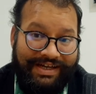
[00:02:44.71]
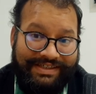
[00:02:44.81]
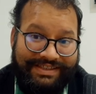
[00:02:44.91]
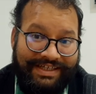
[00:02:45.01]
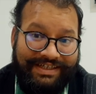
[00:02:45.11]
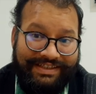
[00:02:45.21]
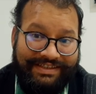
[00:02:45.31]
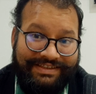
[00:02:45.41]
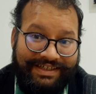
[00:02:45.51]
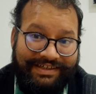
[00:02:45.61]
And second
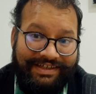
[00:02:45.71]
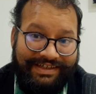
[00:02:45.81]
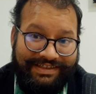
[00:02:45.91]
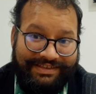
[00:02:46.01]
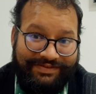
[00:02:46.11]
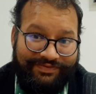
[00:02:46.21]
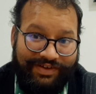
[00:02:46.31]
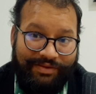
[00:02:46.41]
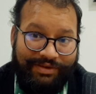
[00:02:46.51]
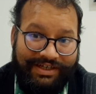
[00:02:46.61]
thing, Sunday is
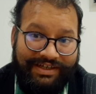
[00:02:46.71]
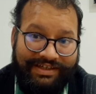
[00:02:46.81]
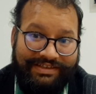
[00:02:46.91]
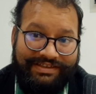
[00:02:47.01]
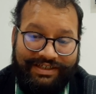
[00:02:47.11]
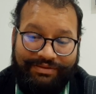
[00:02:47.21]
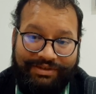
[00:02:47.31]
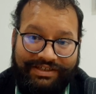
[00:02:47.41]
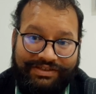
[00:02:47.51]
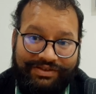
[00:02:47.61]
family day in
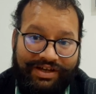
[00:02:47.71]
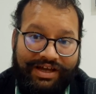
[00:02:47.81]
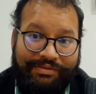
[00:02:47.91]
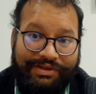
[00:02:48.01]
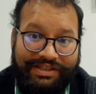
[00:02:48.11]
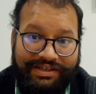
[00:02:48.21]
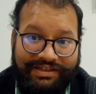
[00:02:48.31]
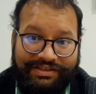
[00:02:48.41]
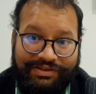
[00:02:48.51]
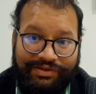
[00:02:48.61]
Germany, so everything
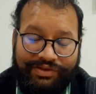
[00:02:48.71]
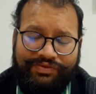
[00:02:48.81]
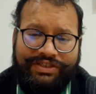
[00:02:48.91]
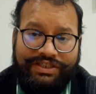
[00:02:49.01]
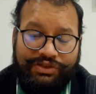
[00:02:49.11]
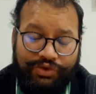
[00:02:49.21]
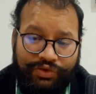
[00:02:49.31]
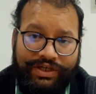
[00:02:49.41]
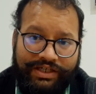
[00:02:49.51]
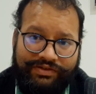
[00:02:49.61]
is closed, which is
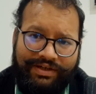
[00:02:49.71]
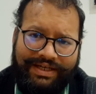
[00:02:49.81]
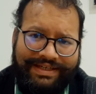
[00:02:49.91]
good actually.